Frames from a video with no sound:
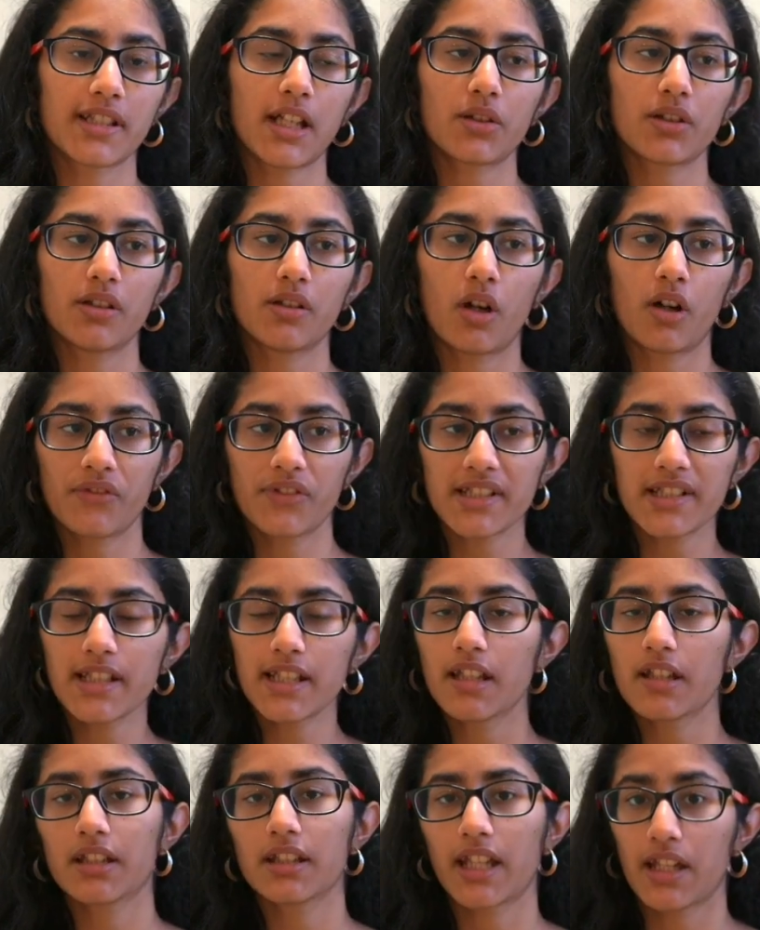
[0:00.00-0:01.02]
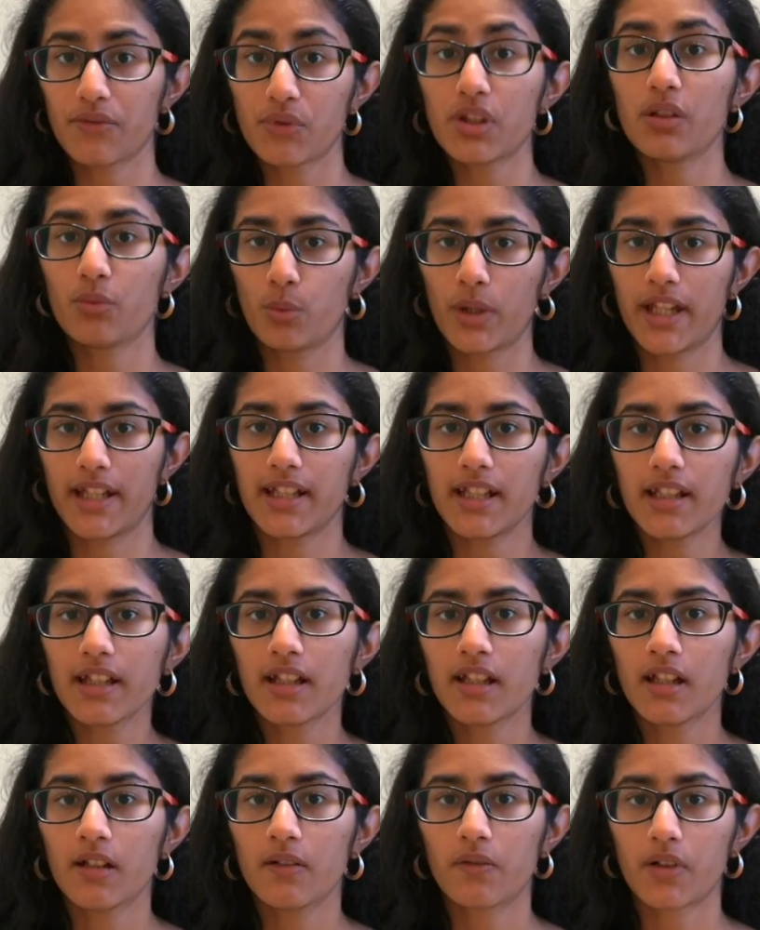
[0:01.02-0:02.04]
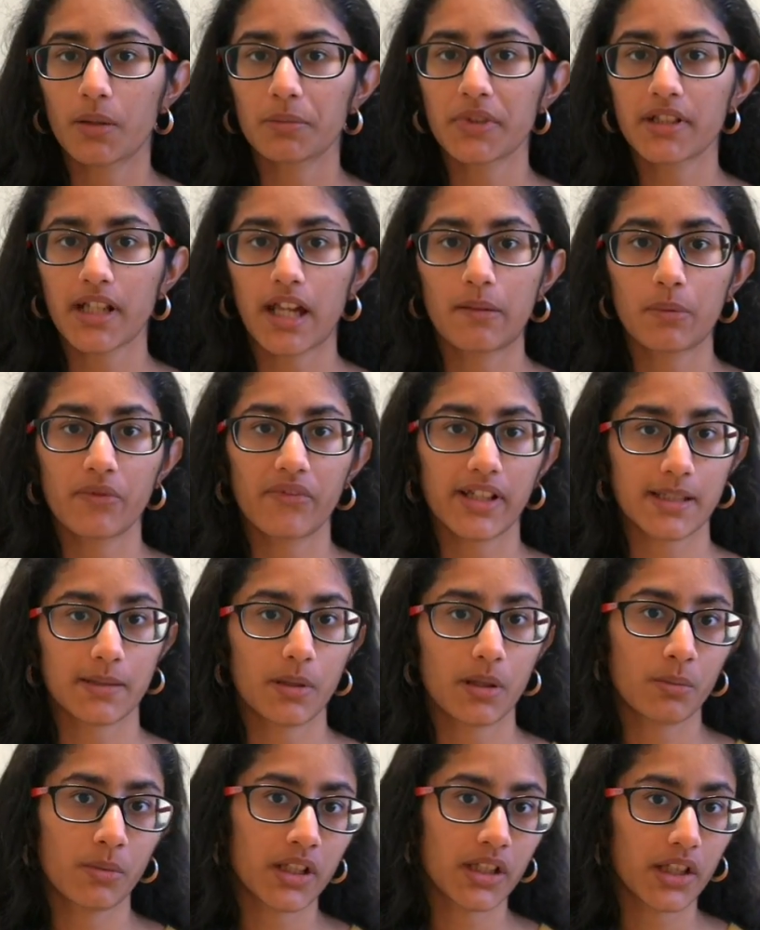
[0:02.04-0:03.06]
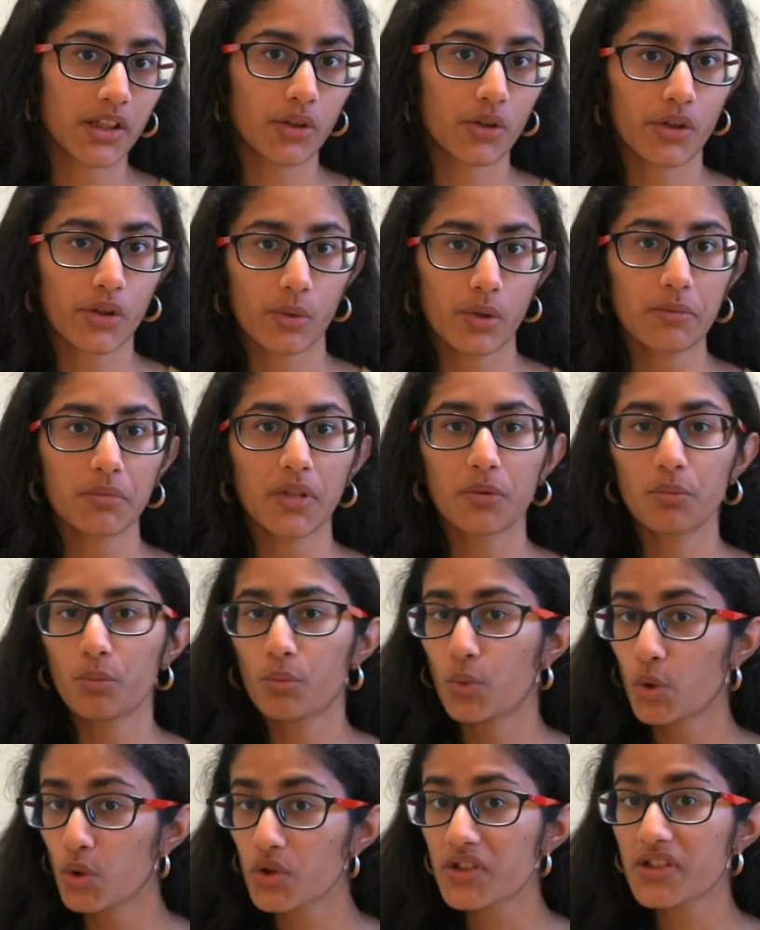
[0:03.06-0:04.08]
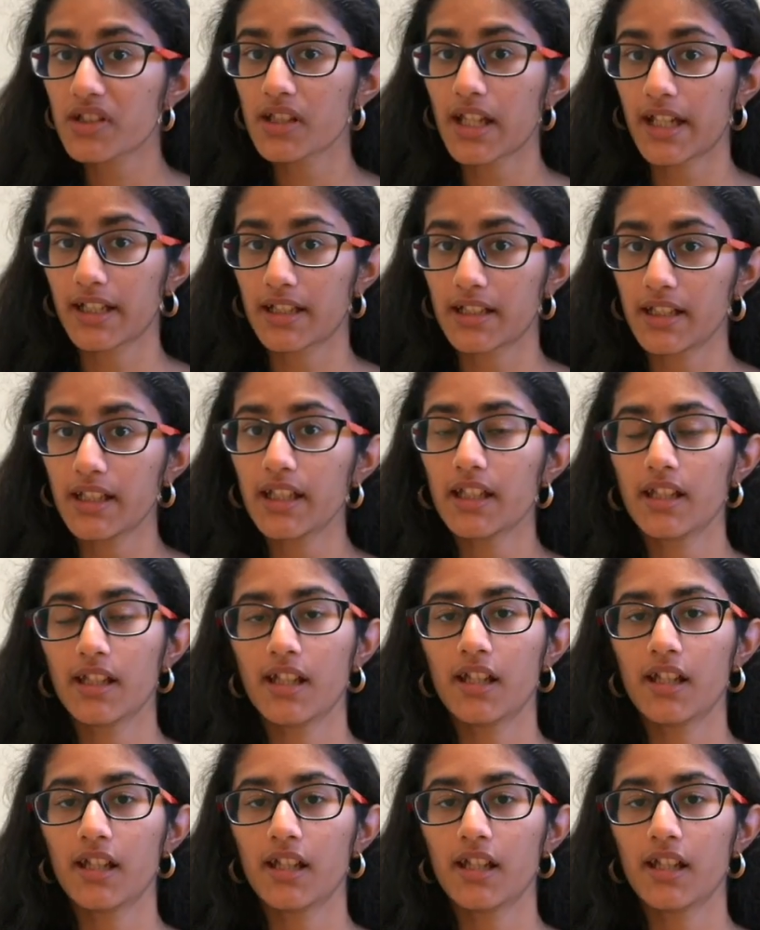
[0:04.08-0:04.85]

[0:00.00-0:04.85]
Now obviously they will vary from the type of experiment that you're doing but most likely